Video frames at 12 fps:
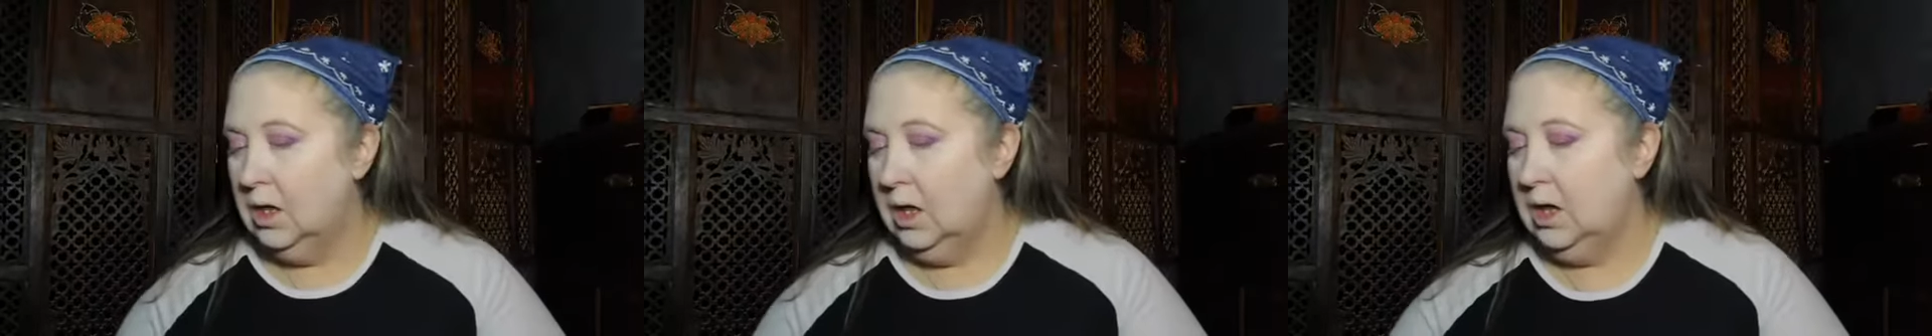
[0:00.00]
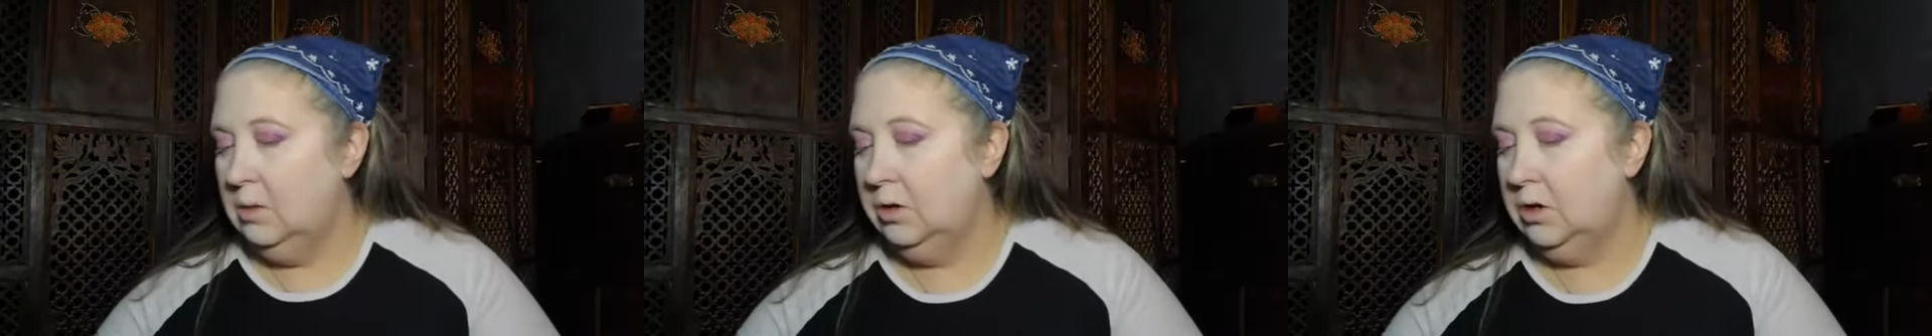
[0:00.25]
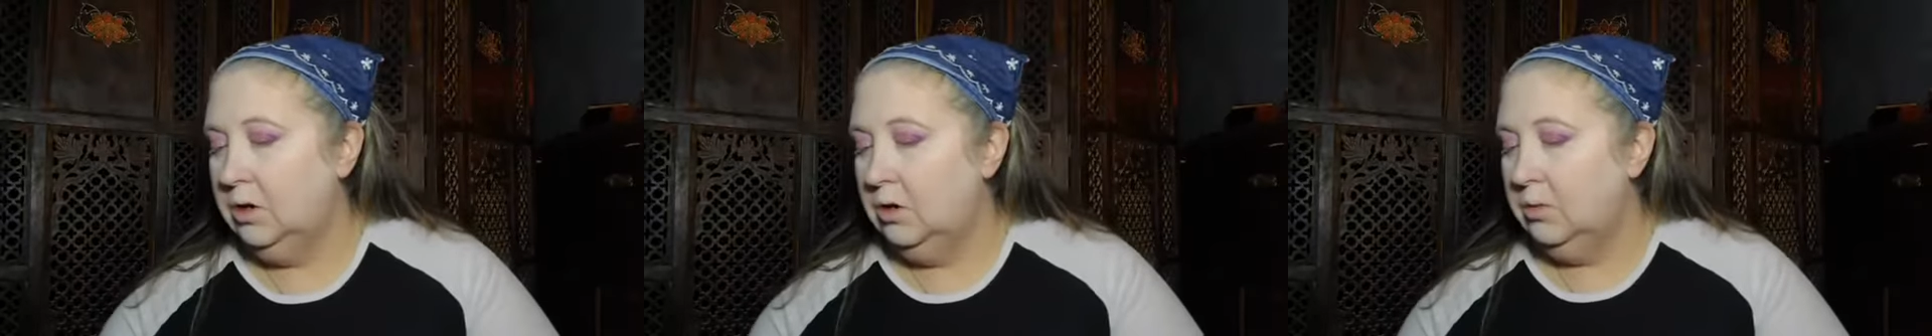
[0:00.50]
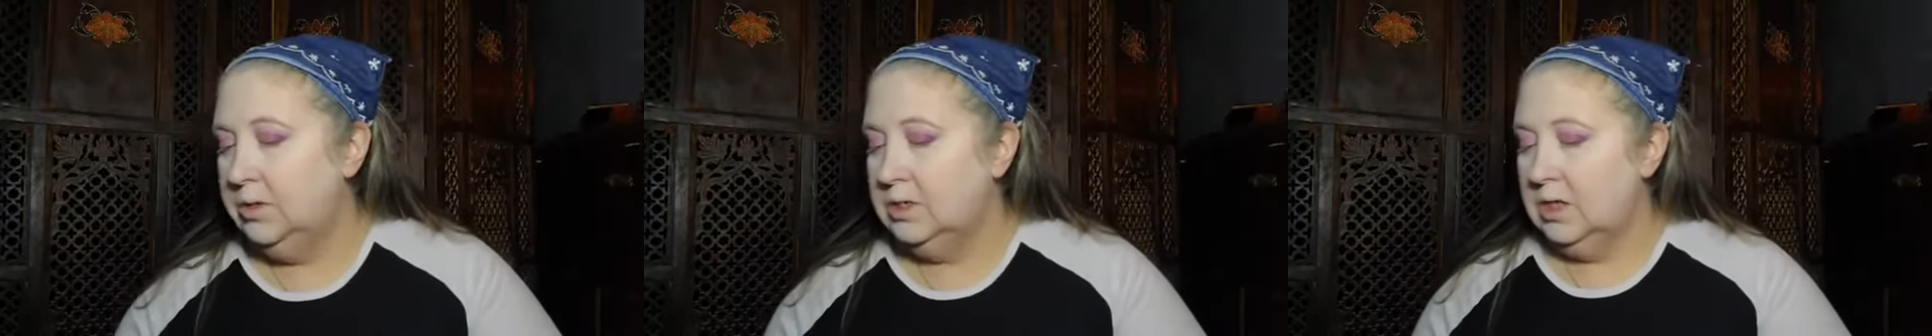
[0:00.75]
And I'm going to
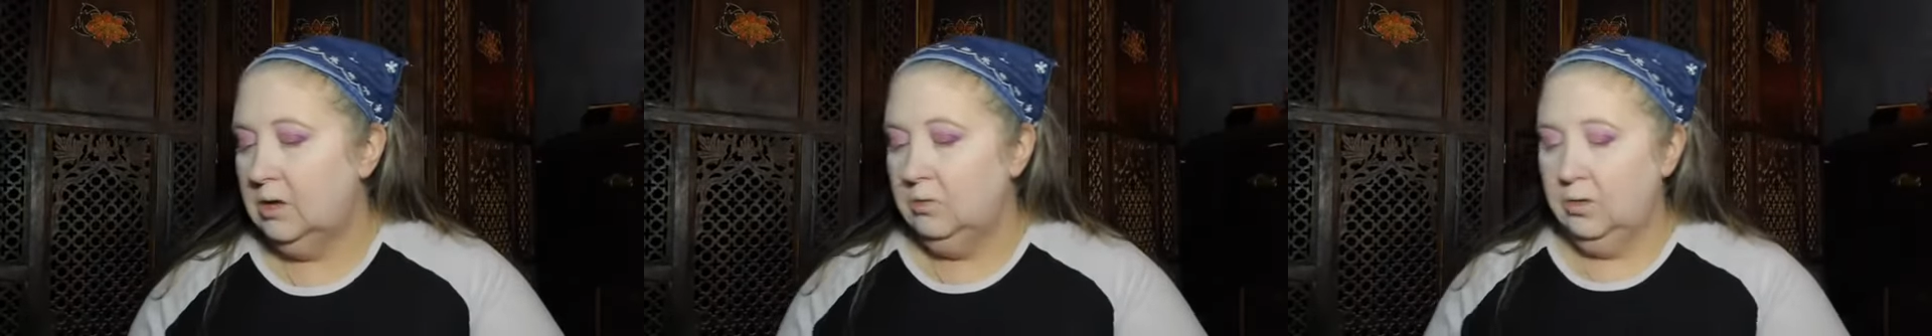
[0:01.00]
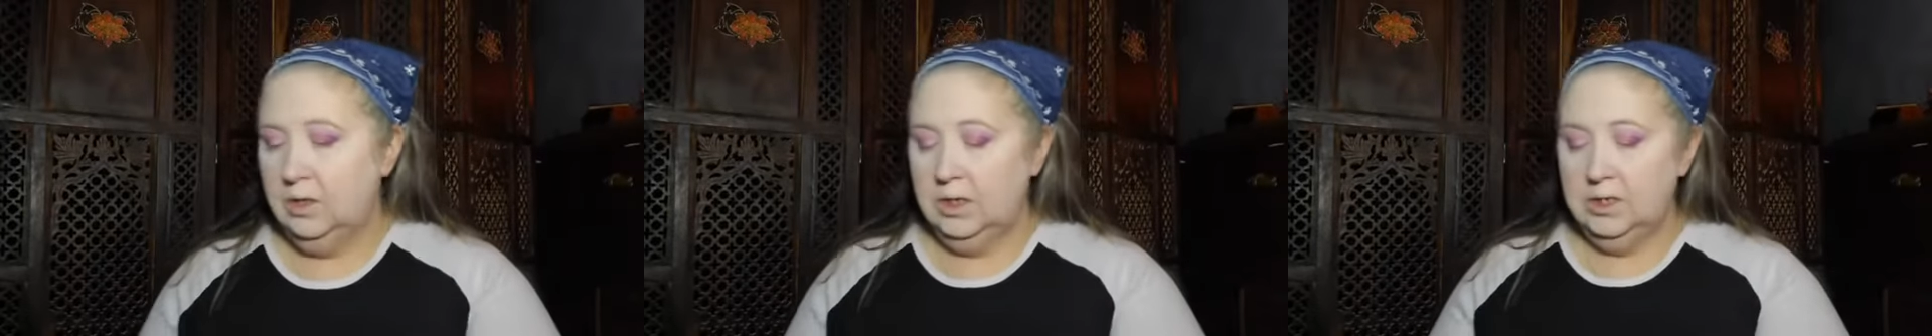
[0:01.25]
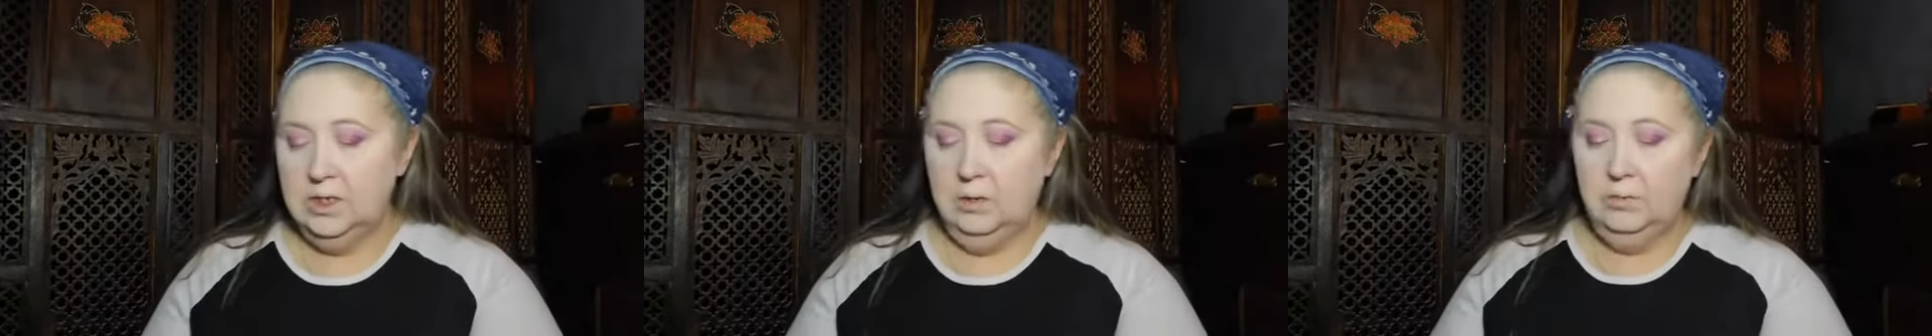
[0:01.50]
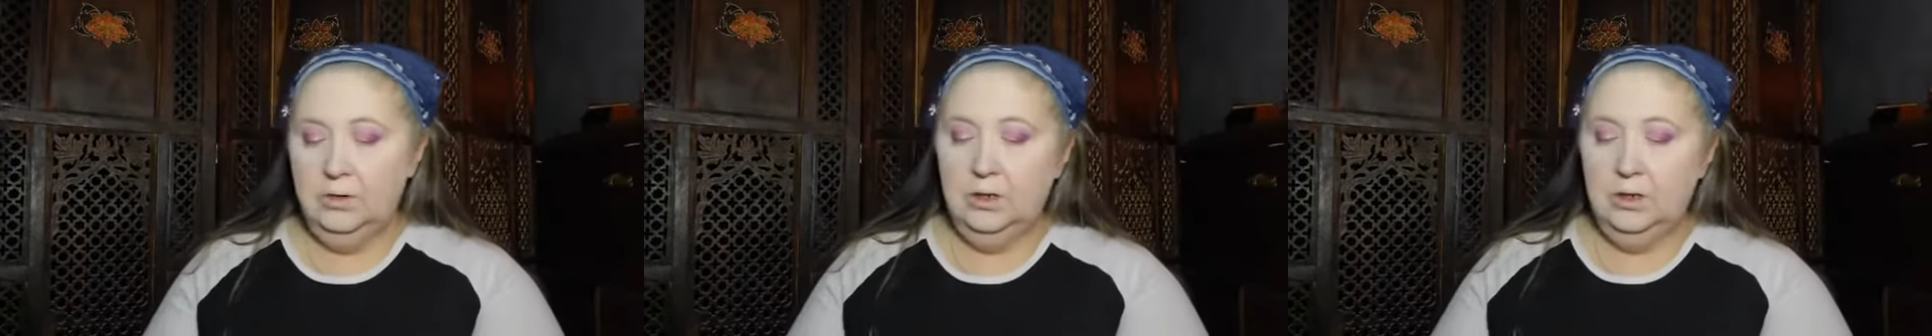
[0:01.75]
go into that really deep